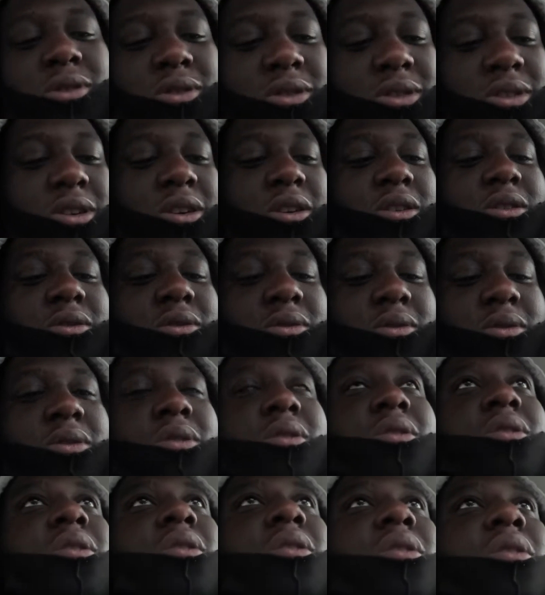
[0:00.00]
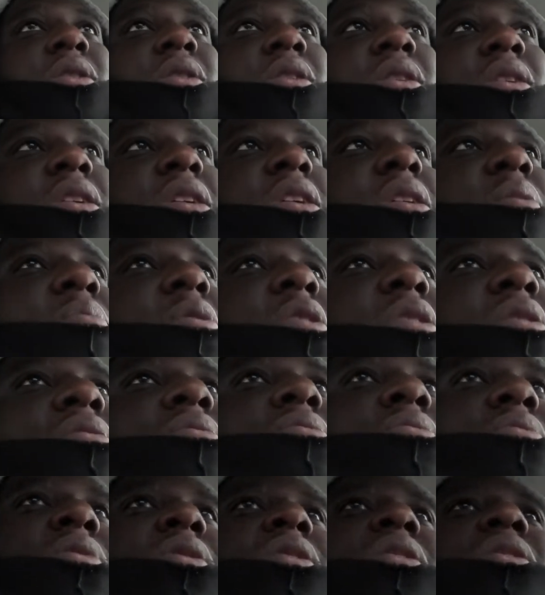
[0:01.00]
So yeah,
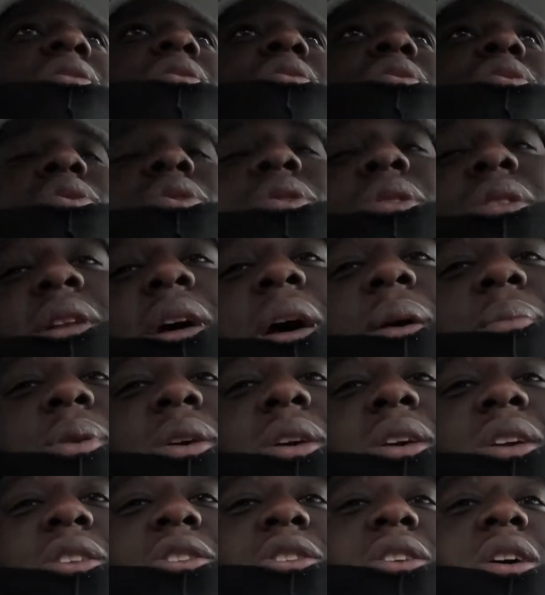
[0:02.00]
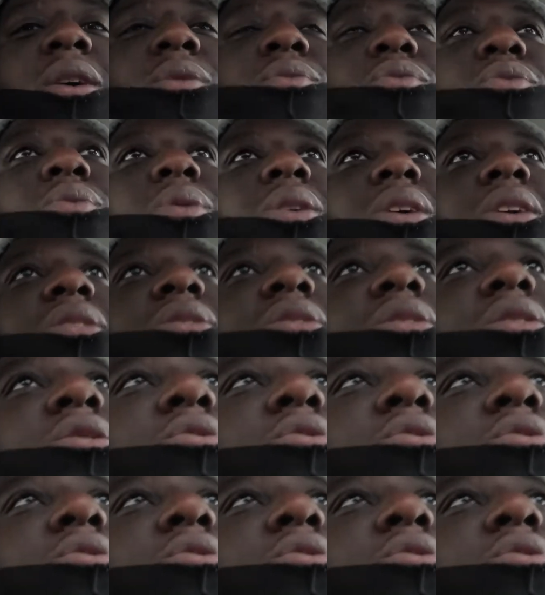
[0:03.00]
man, getting to it. I'ma hit y'all when we get to the